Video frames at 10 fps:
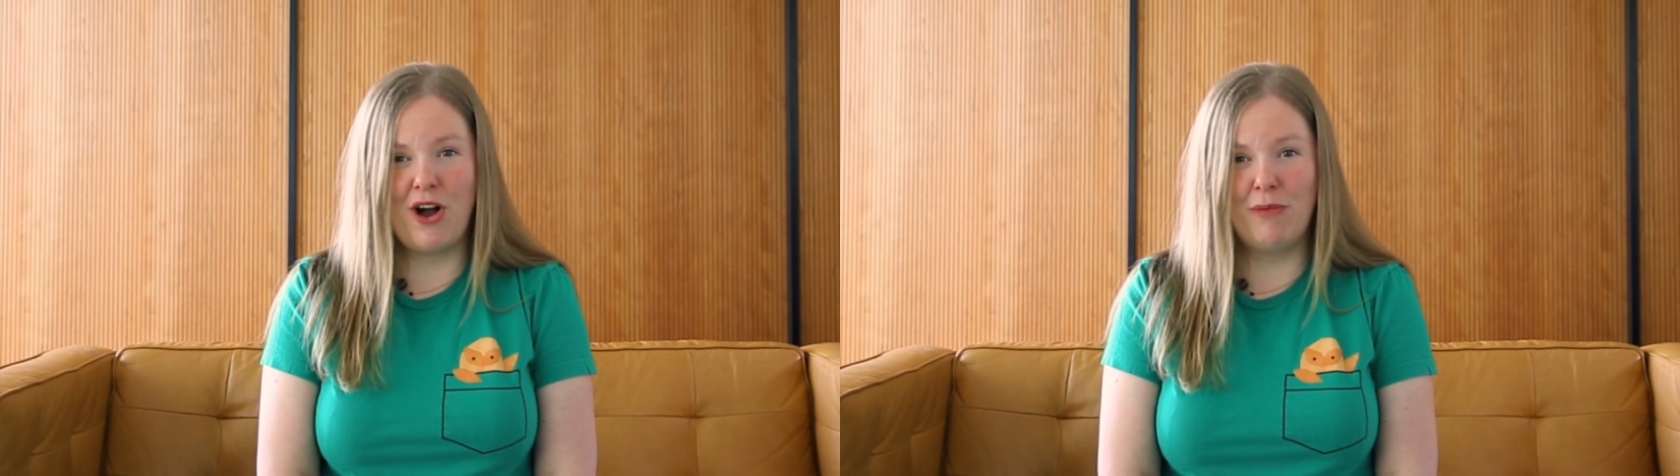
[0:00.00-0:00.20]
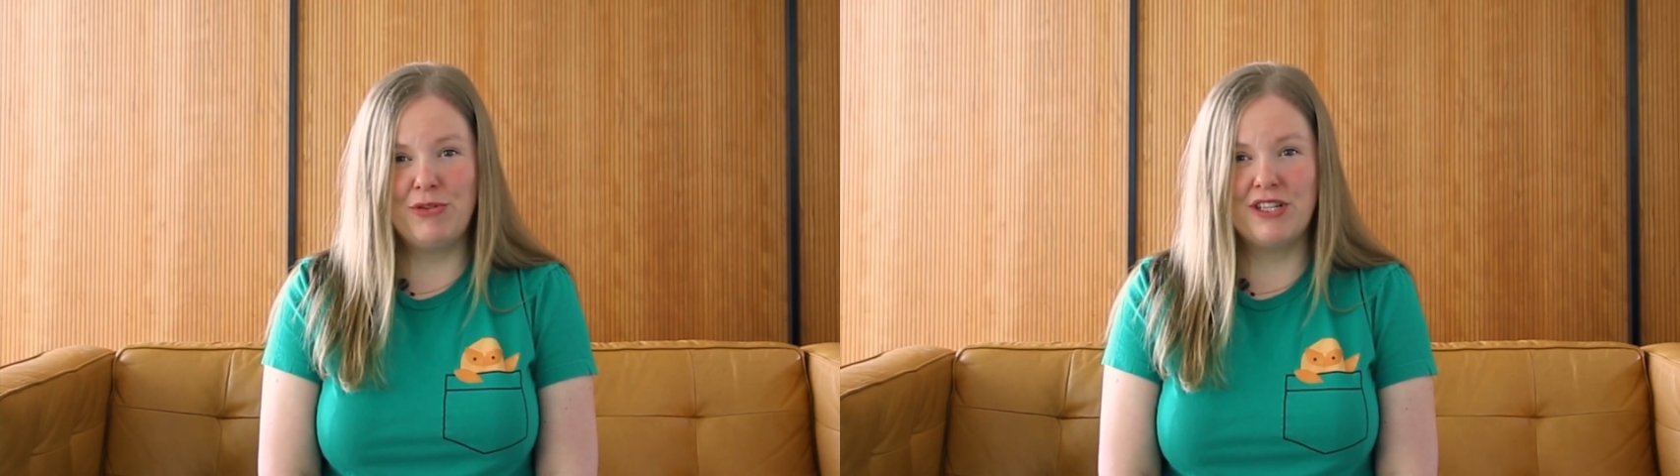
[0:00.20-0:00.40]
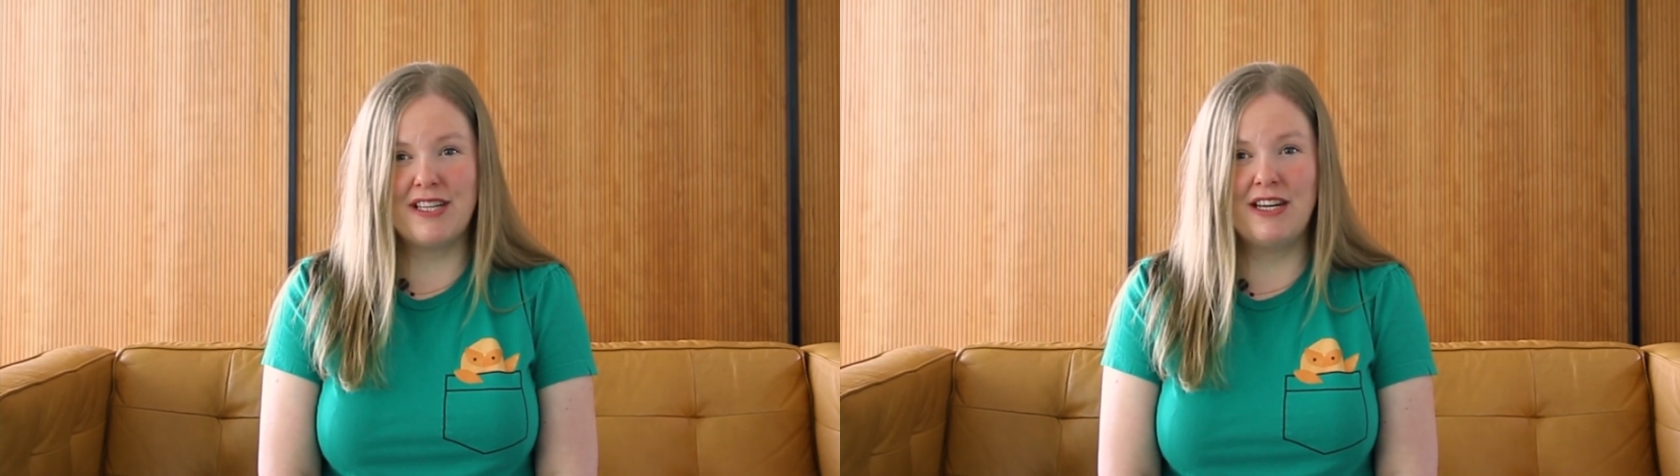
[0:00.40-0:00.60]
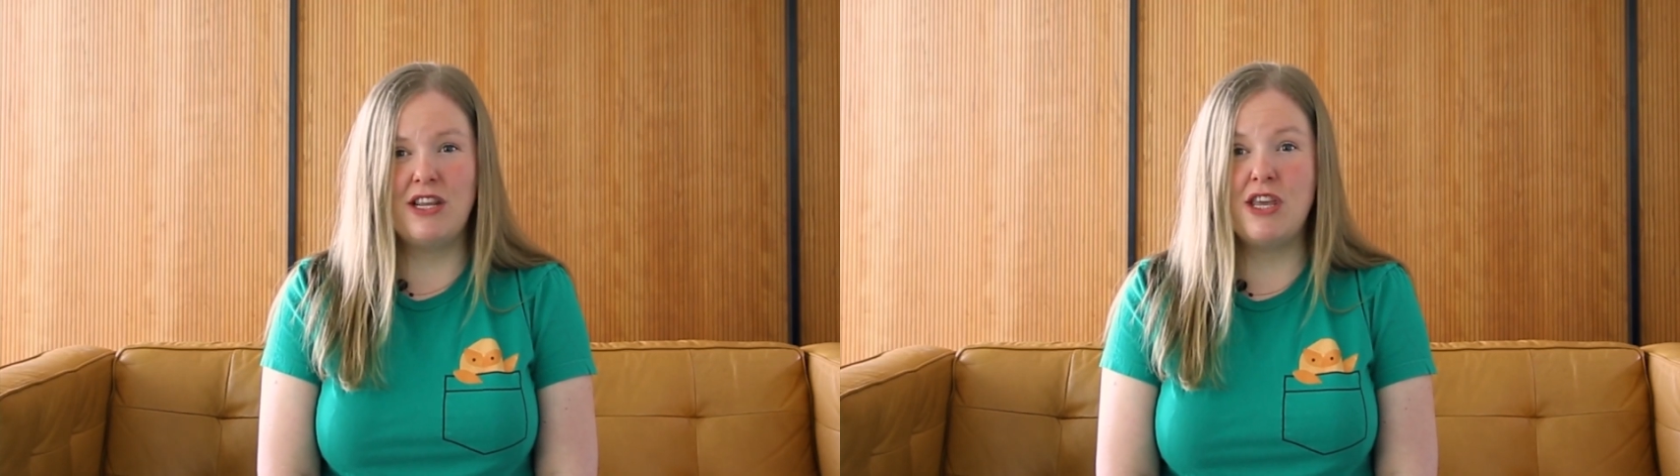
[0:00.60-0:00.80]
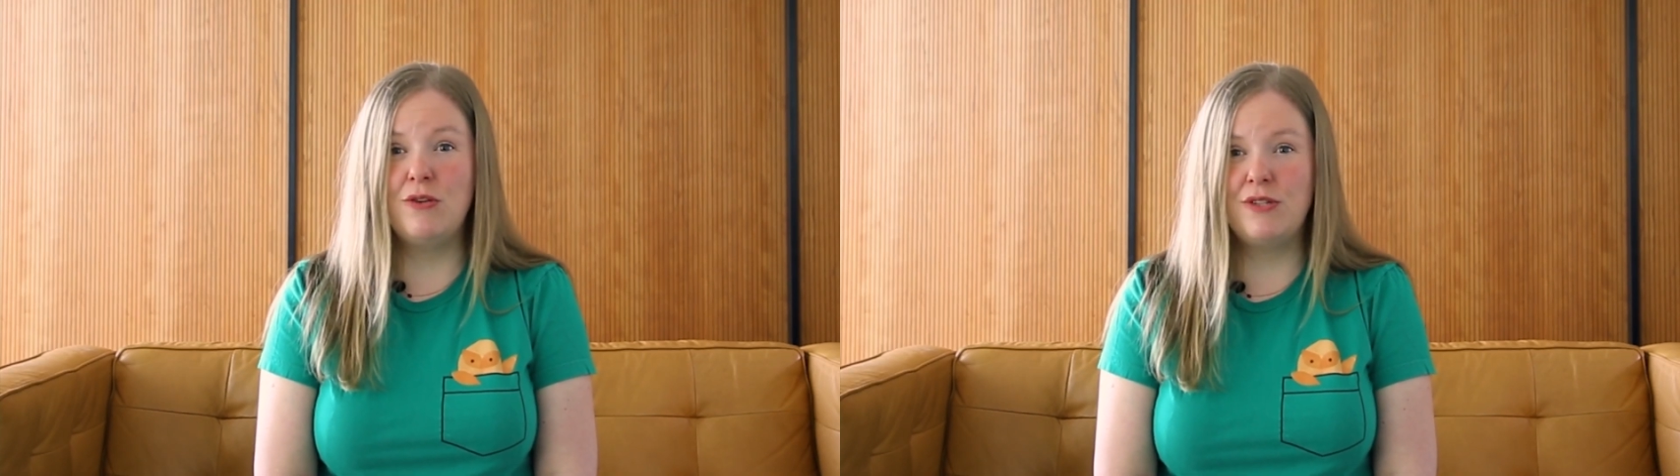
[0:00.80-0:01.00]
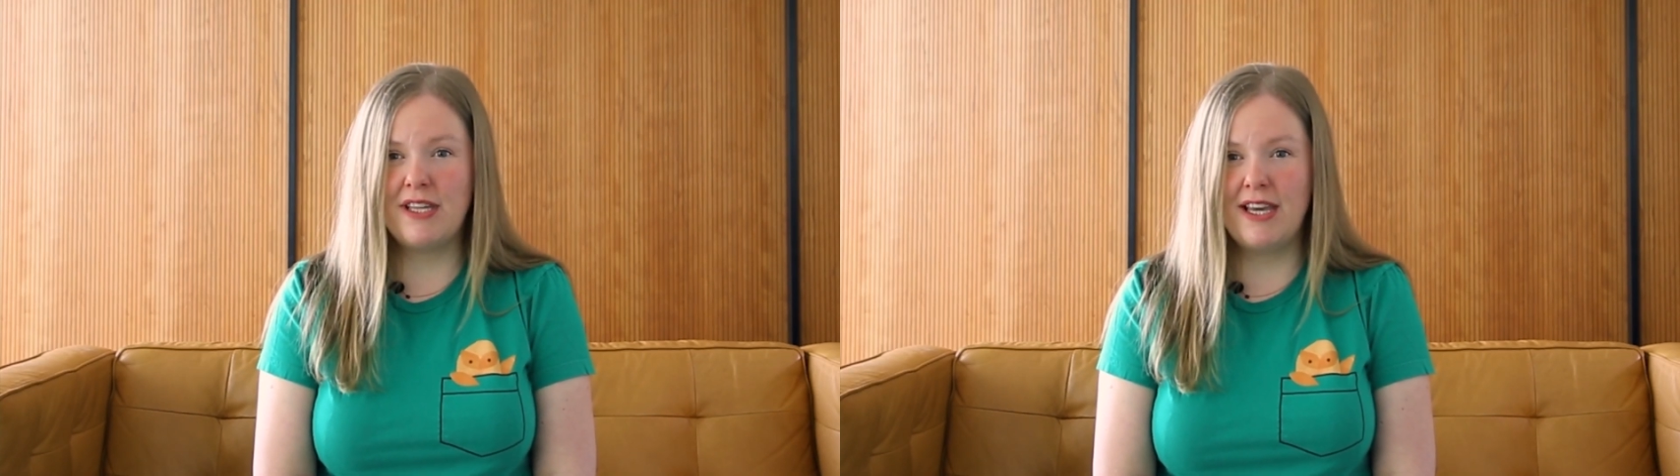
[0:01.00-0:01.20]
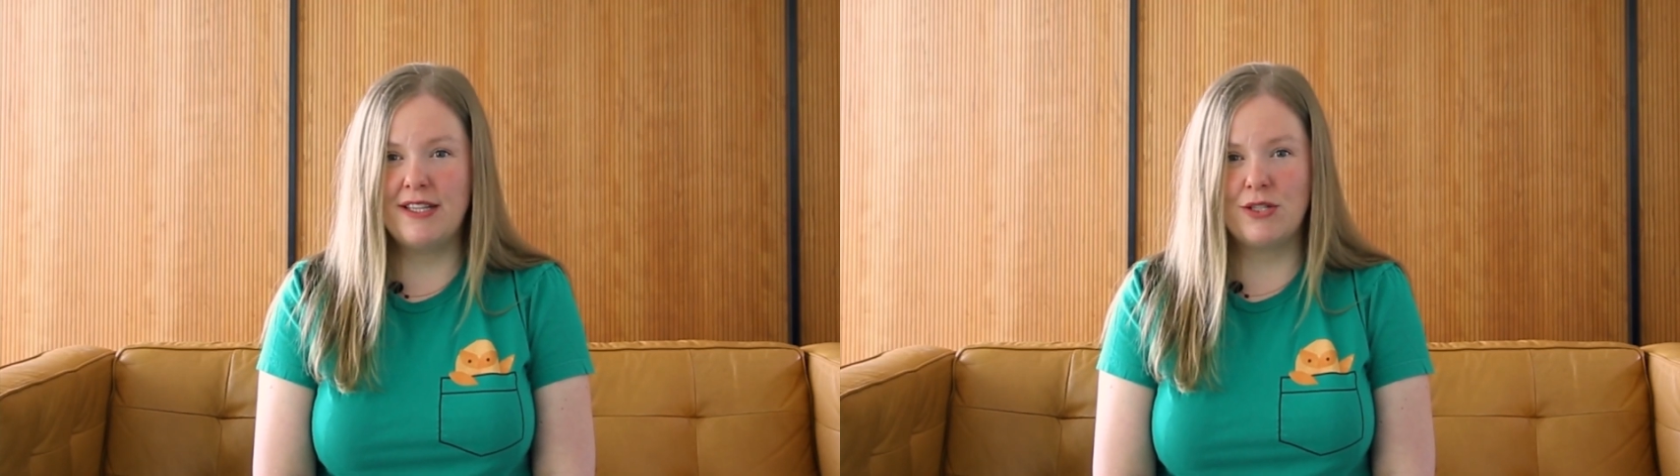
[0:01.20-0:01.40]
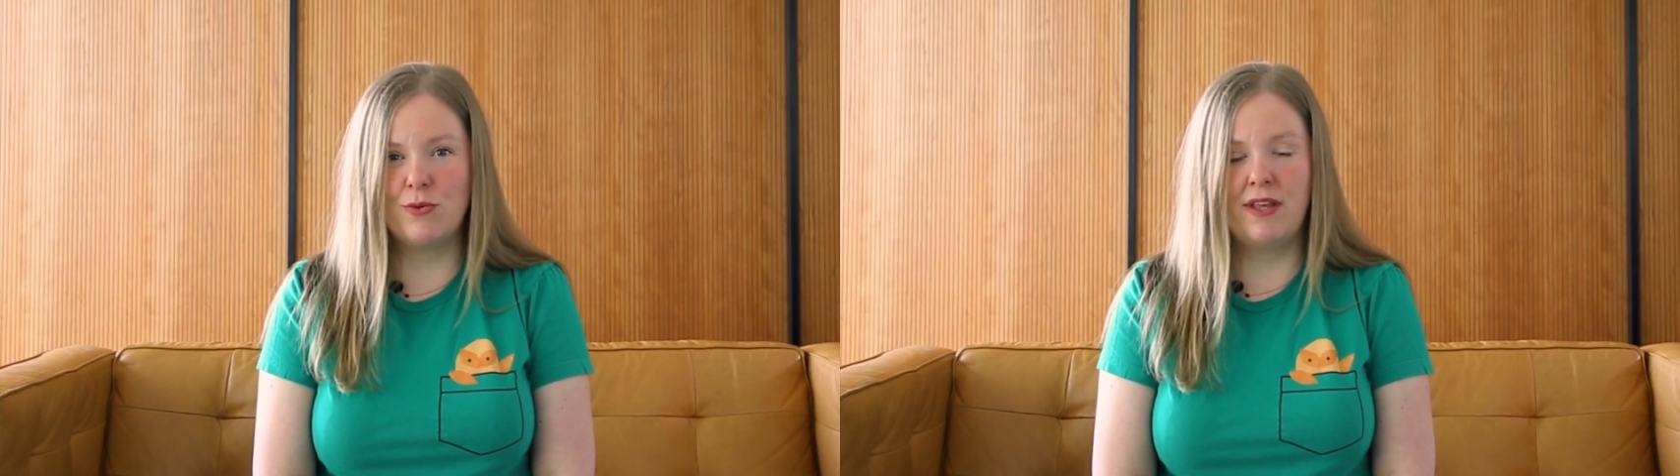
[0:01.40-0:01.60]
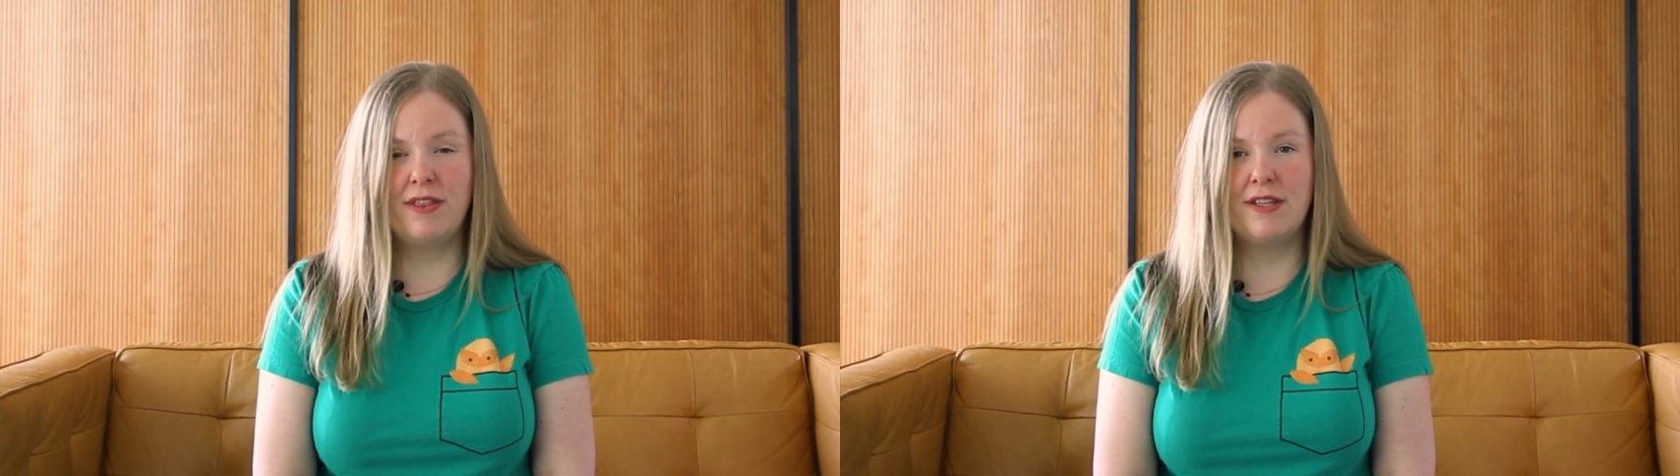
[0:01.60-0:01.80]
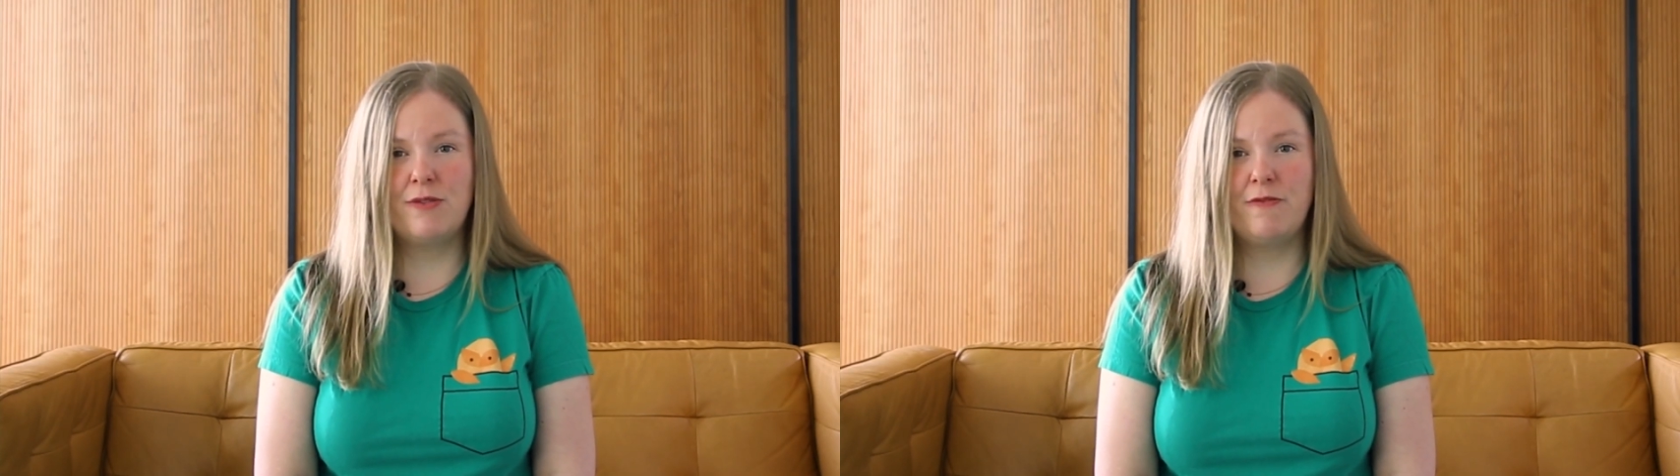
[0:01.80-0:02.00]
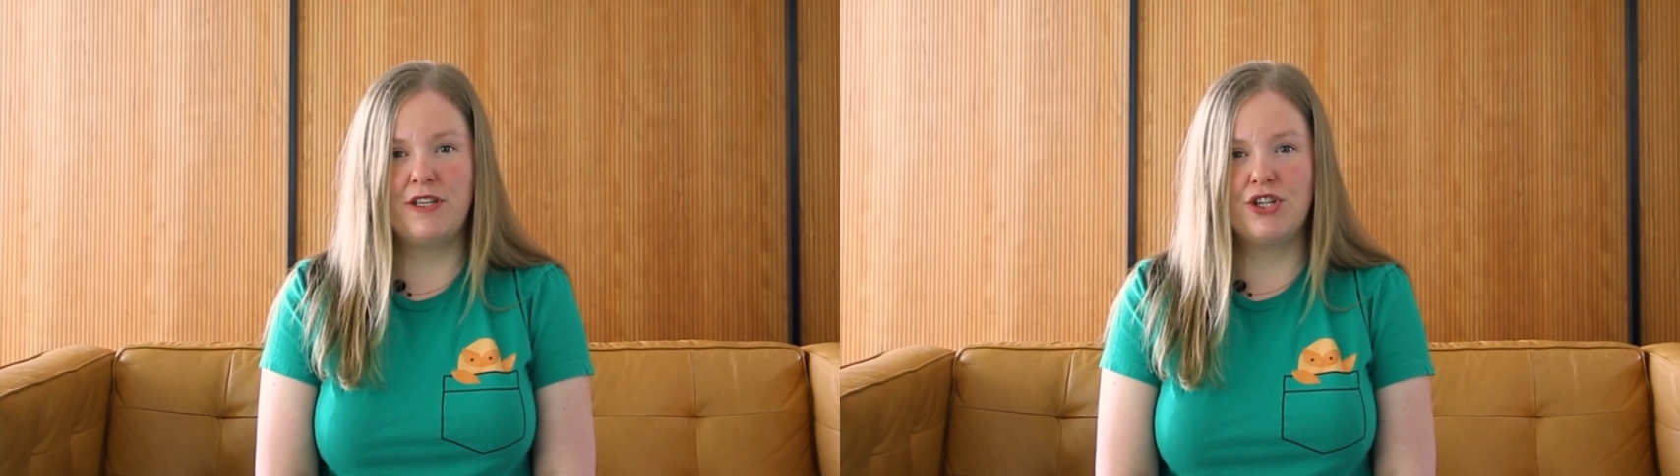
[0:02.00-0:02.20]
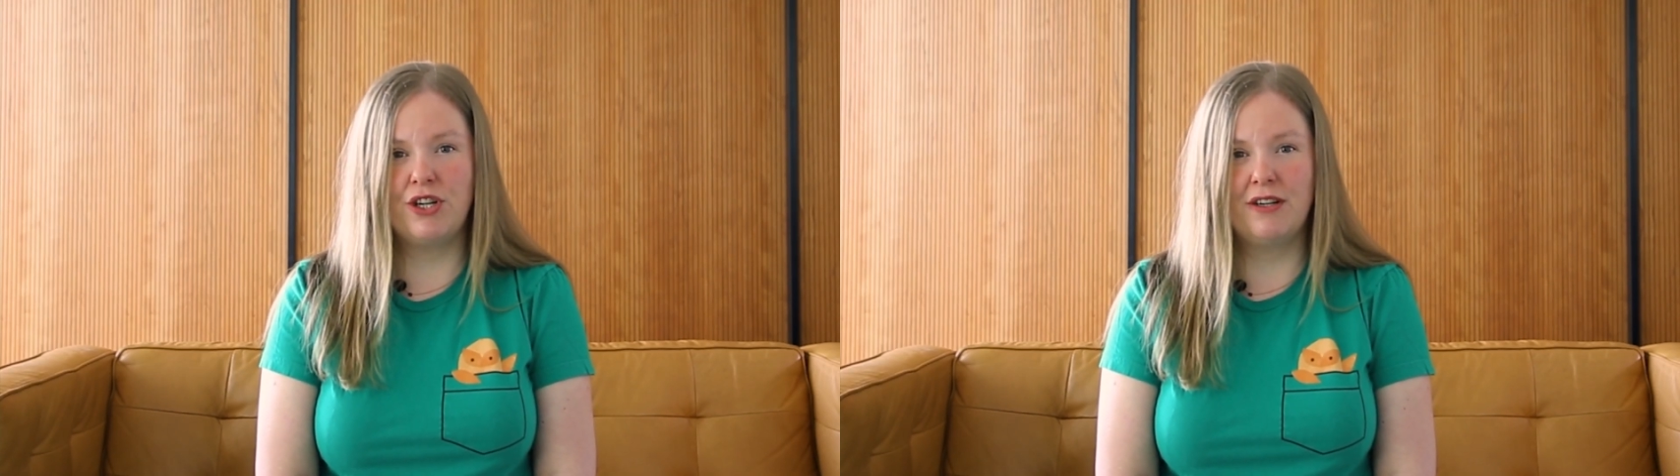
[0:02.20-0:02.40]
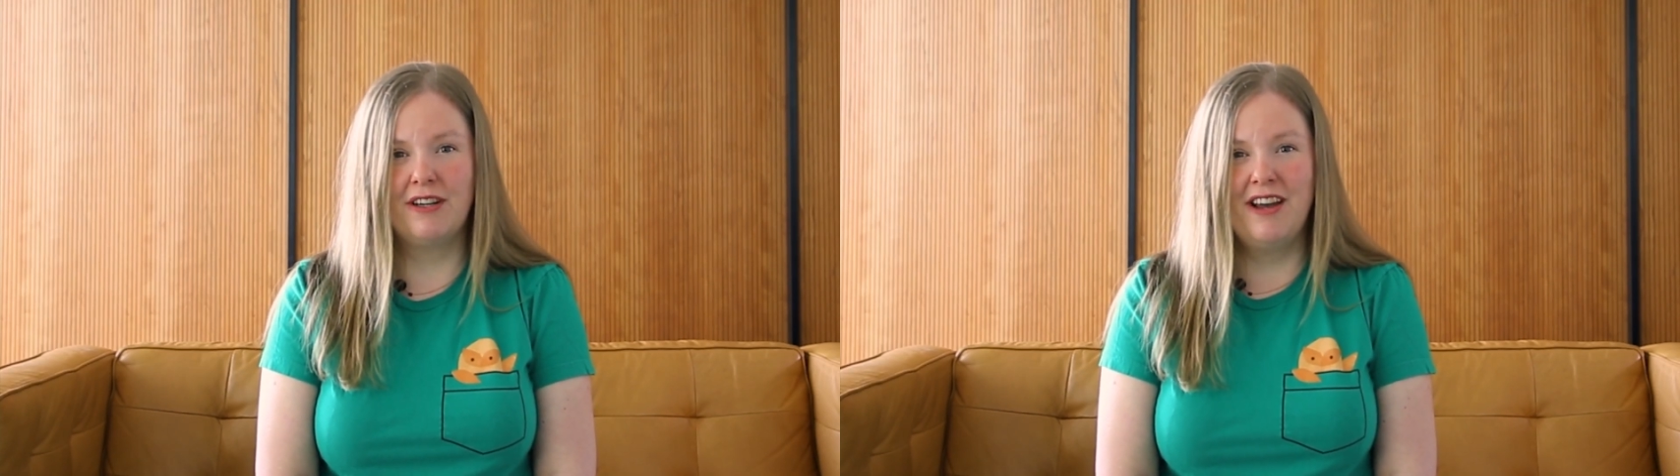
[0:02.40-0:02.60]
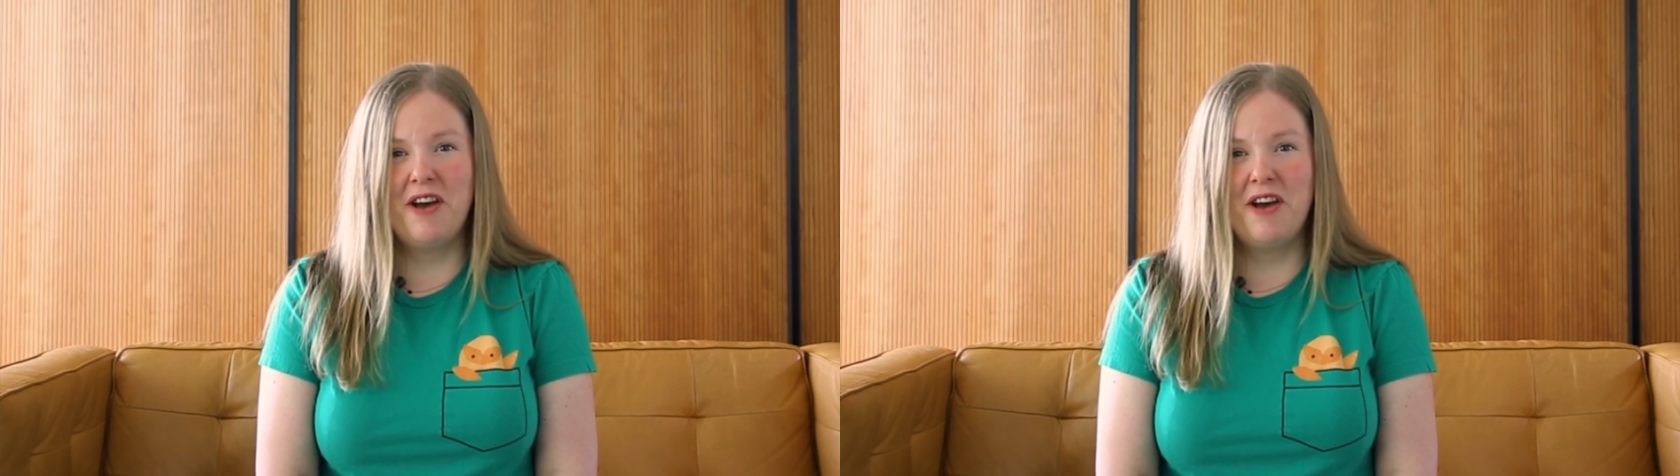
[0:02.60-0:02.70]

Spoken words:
options and use cases within this feature.